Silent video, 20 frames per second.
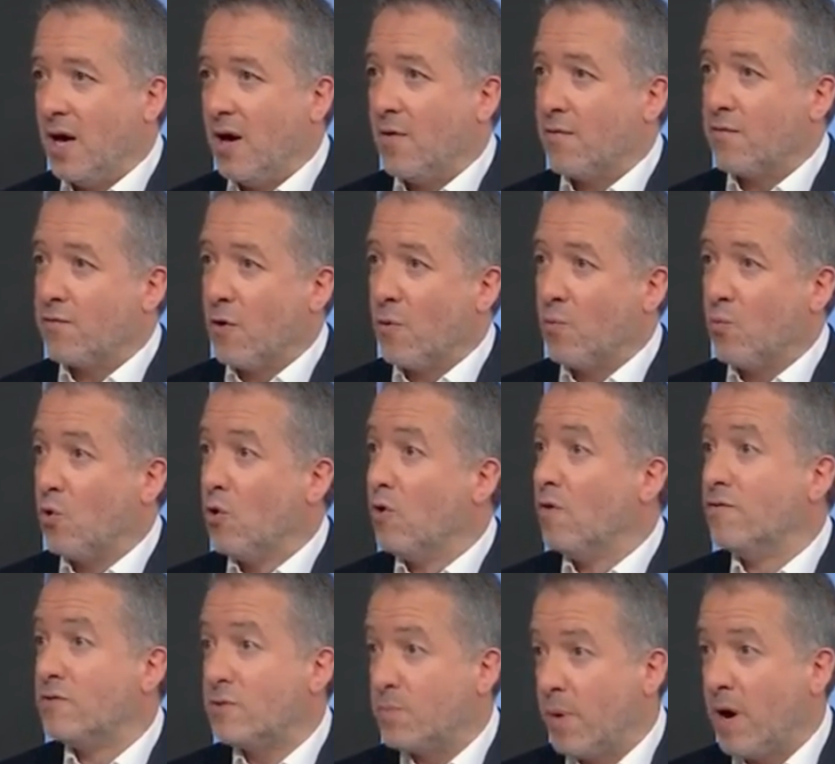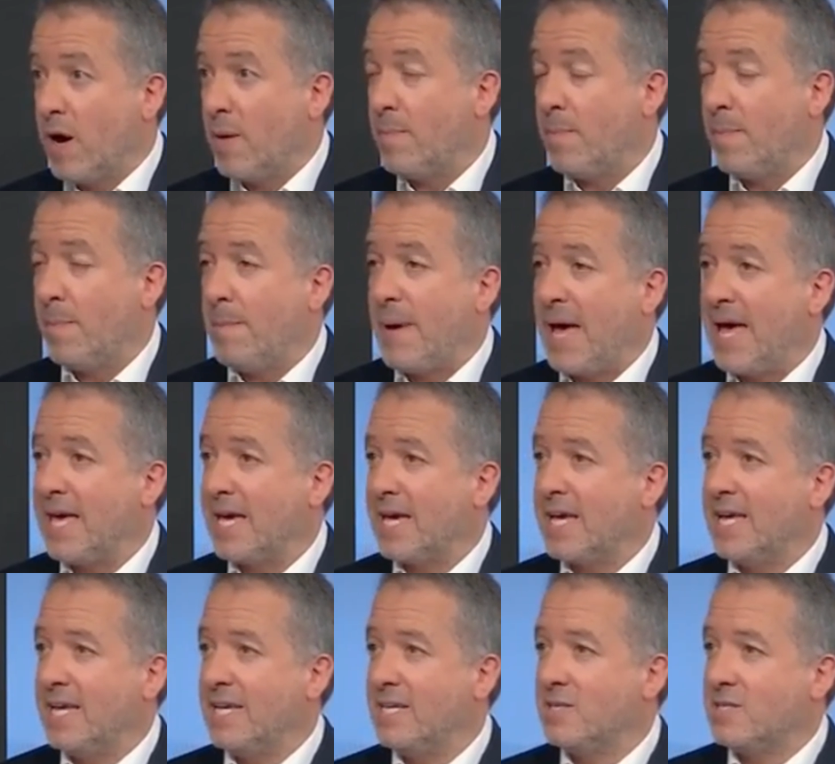from Wolves by paying
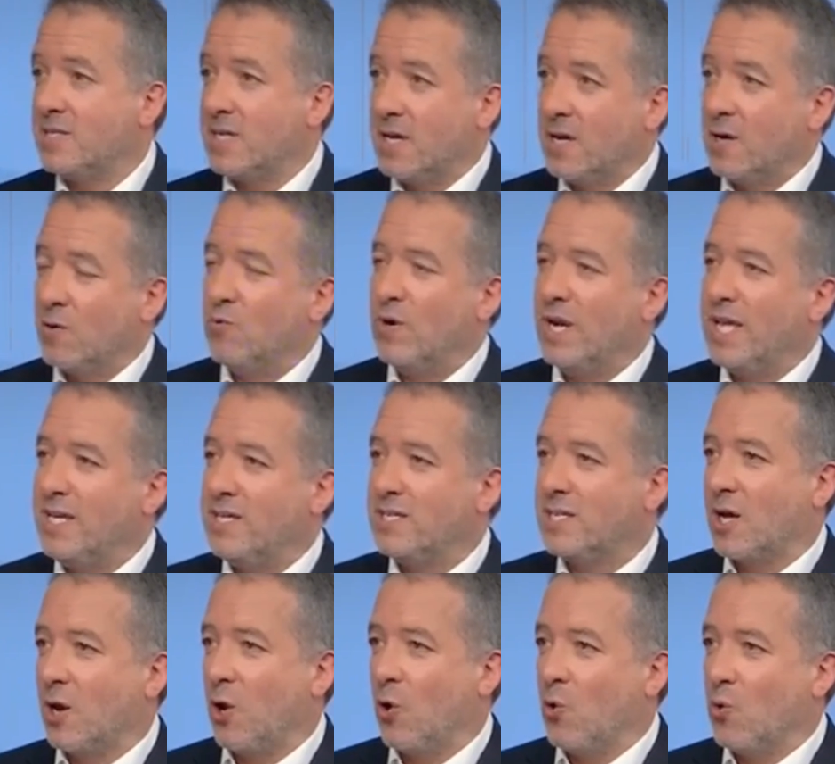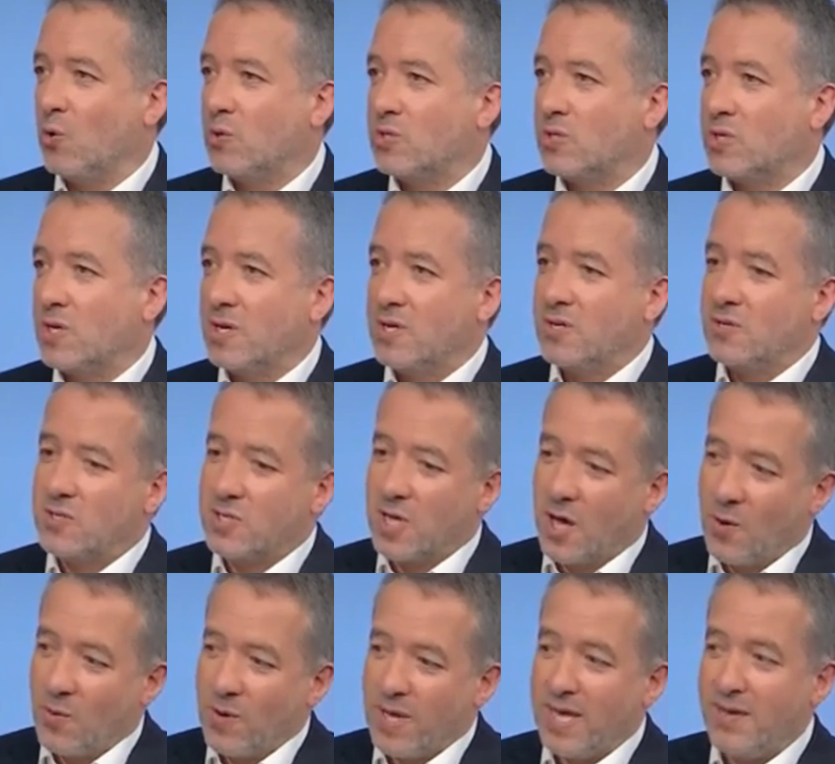his release clause.
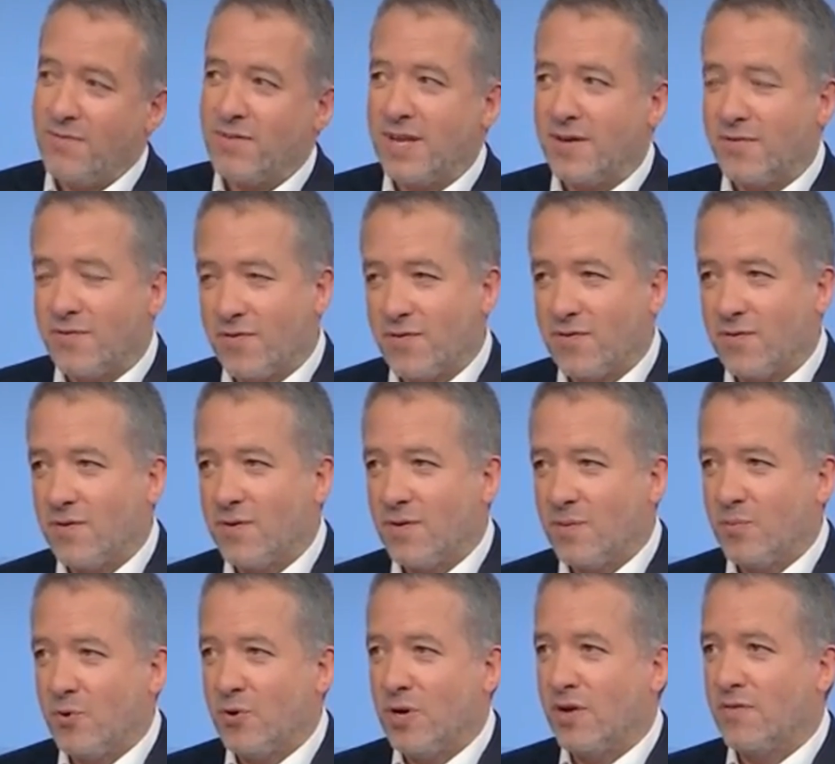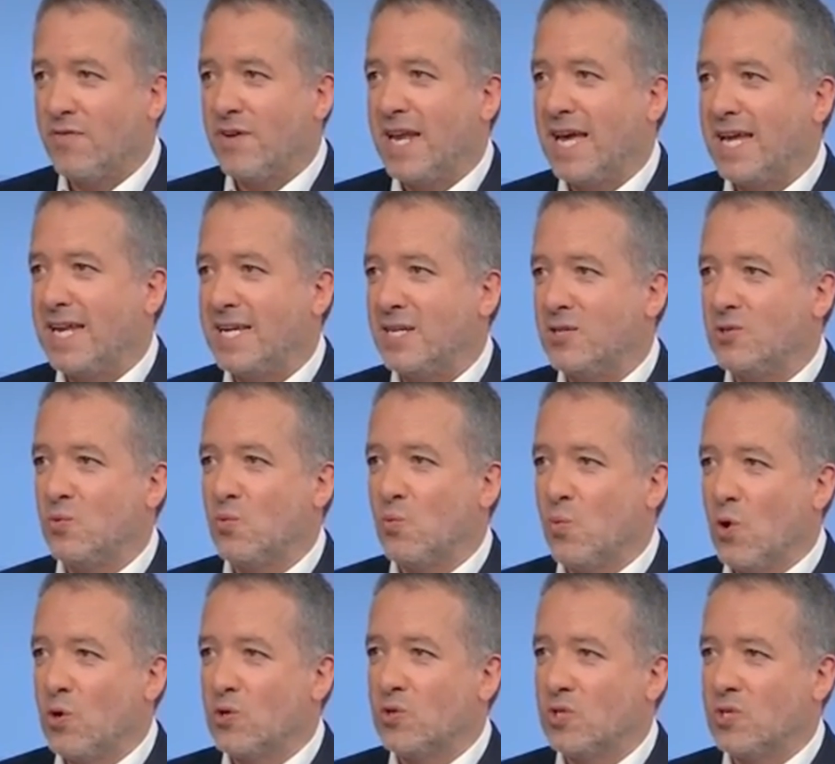So even if Bruno Fernandes
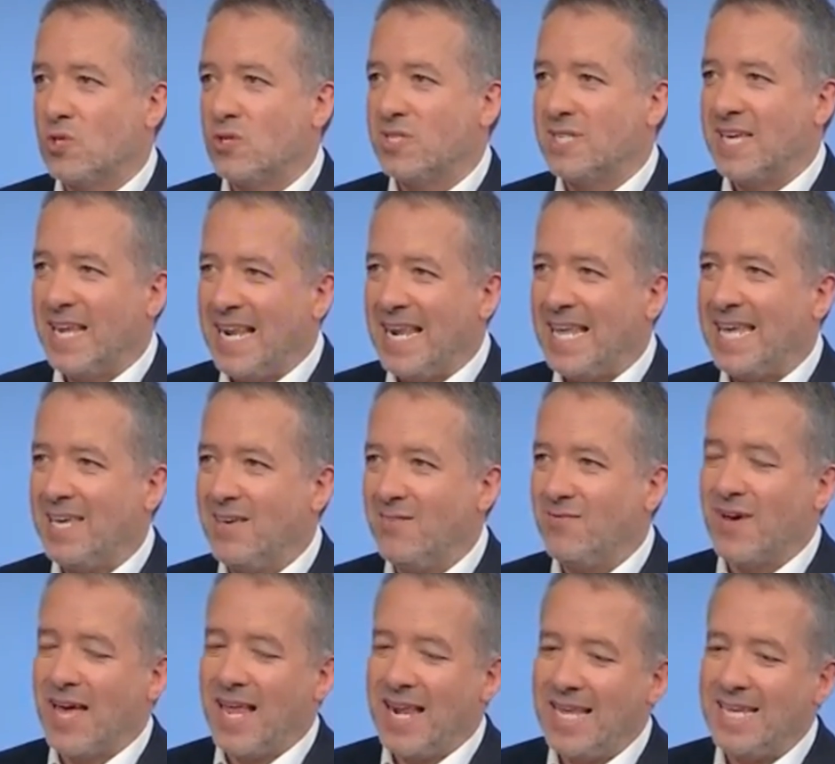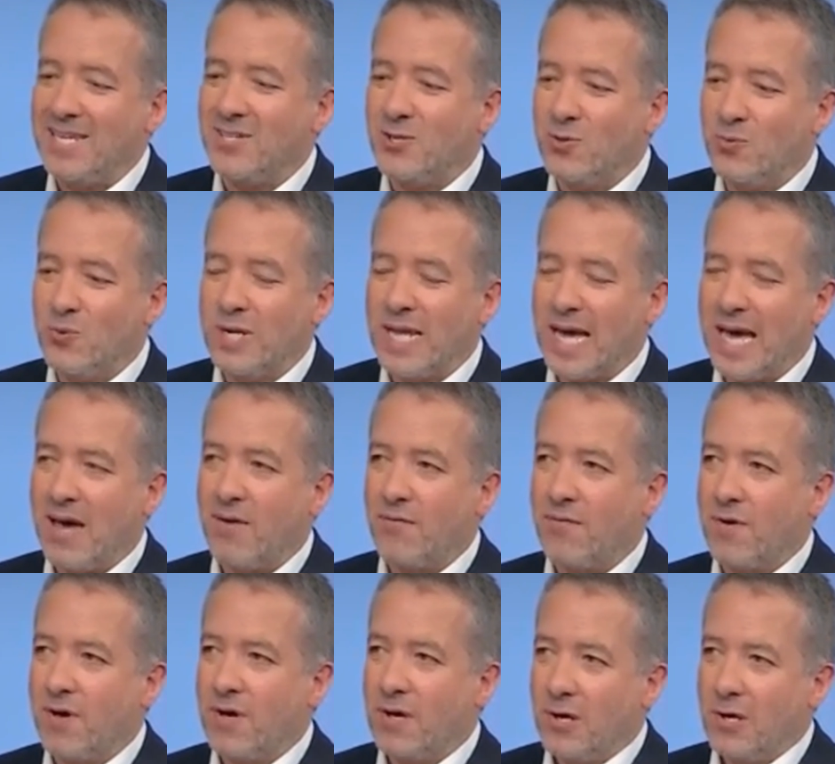was to leave, at least you would have
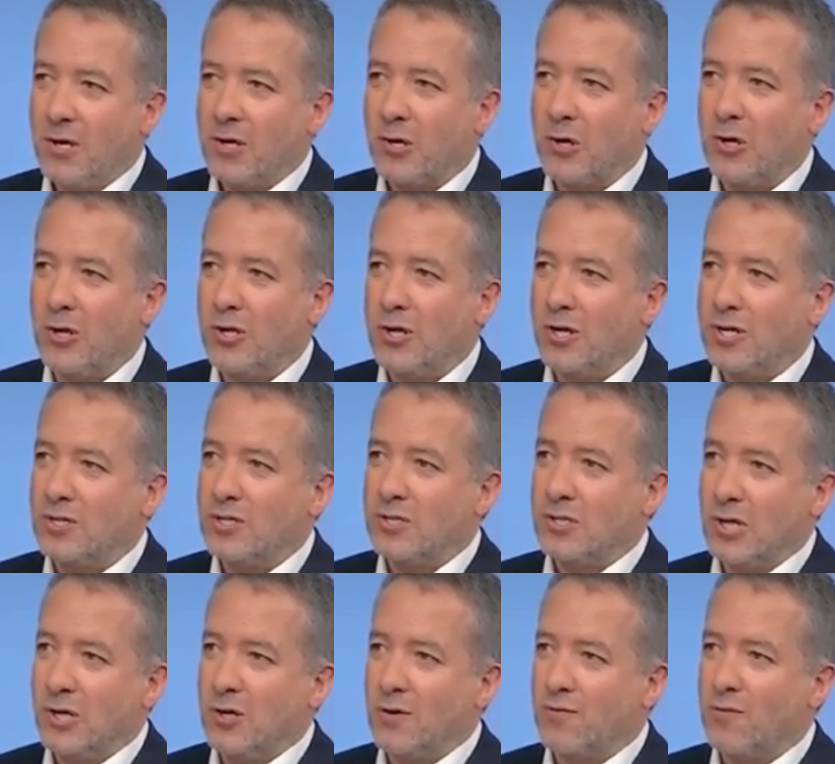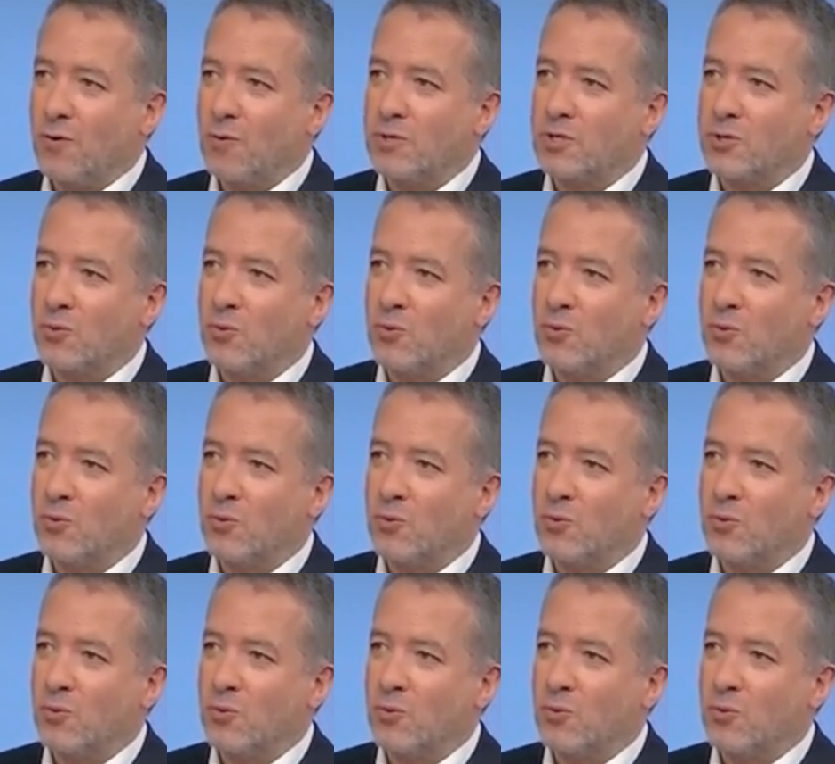Cunha to look forward to